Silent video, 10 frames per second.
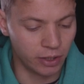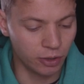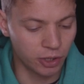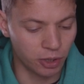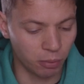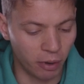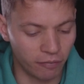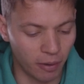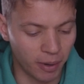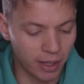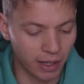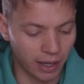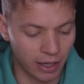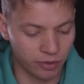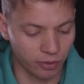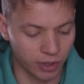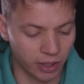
used with American Kestrels